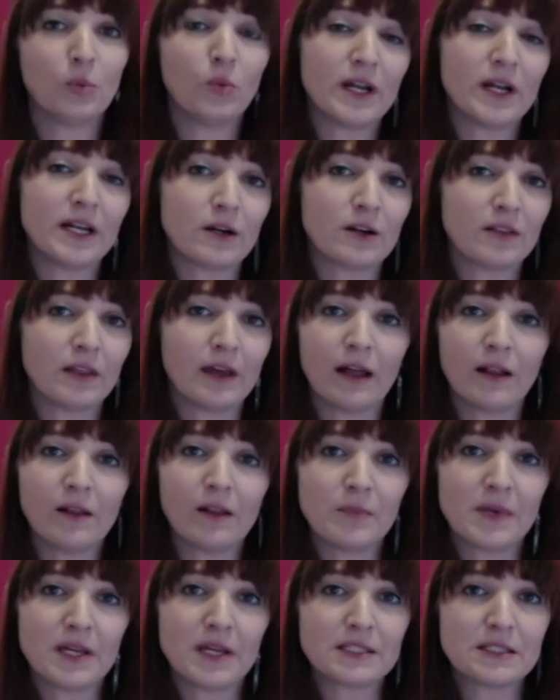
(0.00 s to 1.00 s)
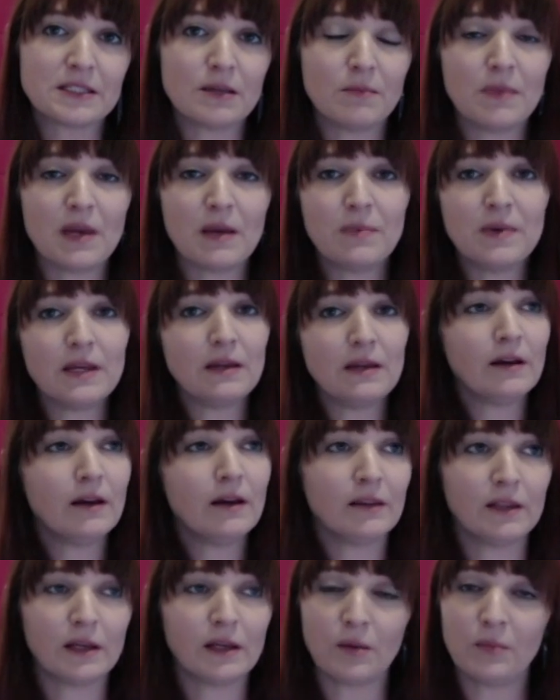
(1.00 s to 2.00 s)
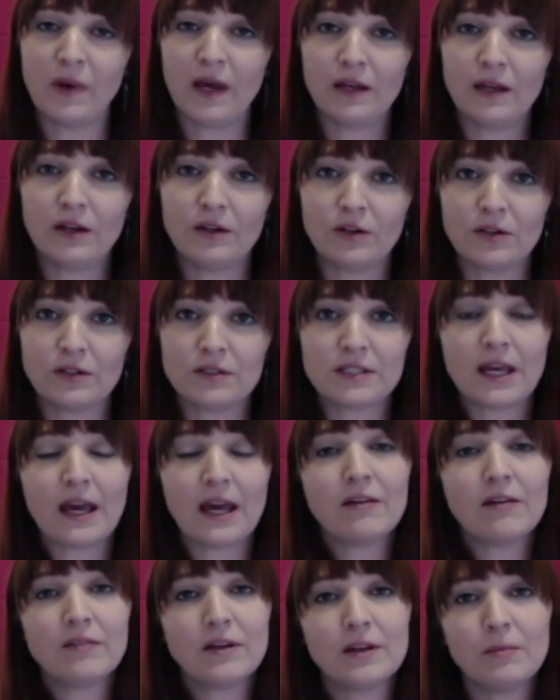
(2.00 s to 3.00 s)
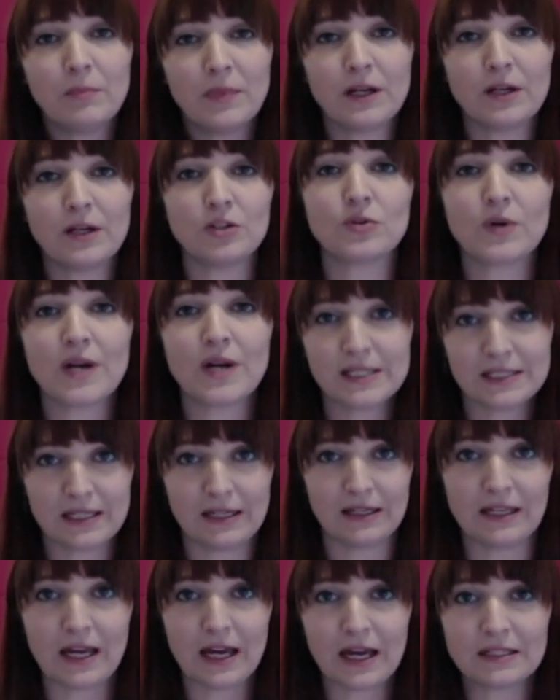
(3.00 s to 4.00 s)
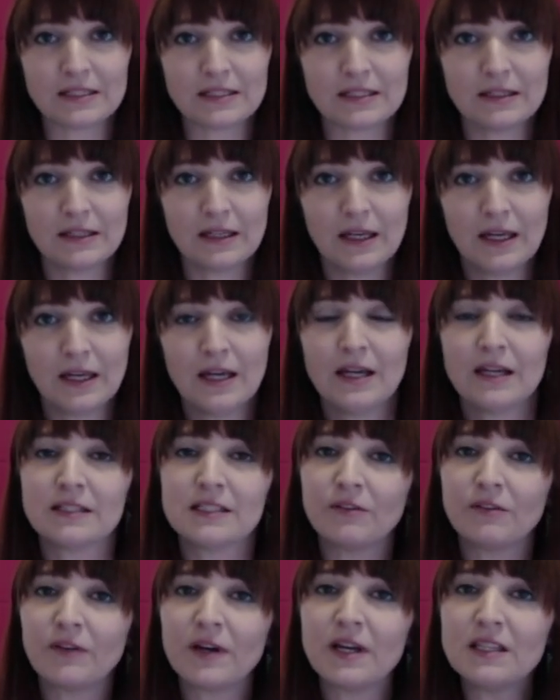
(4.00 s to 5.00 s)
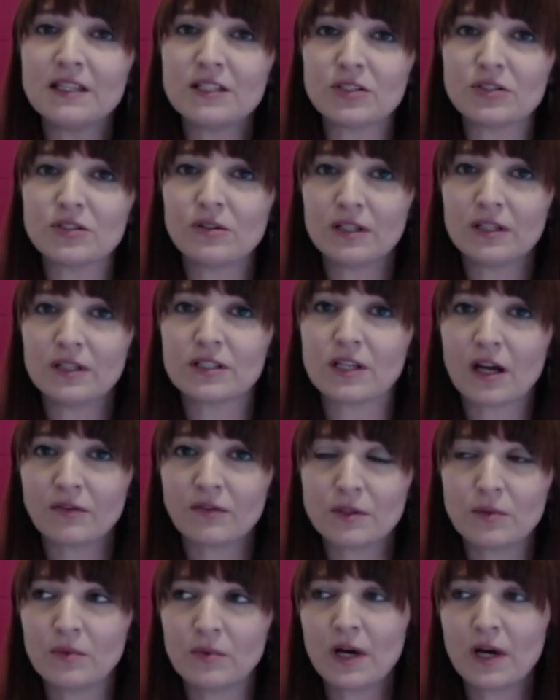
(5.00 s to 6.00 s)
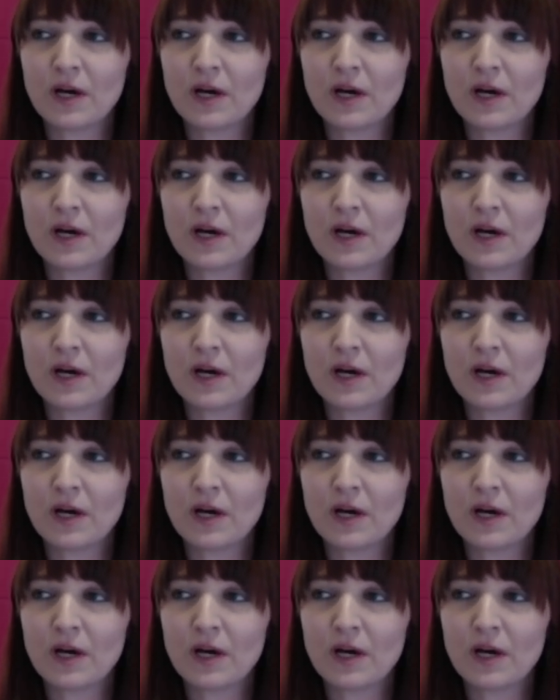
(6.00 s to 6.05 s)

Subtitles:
what are the elements that maybe the competitors haven't been addressing yet. Because I find that students often will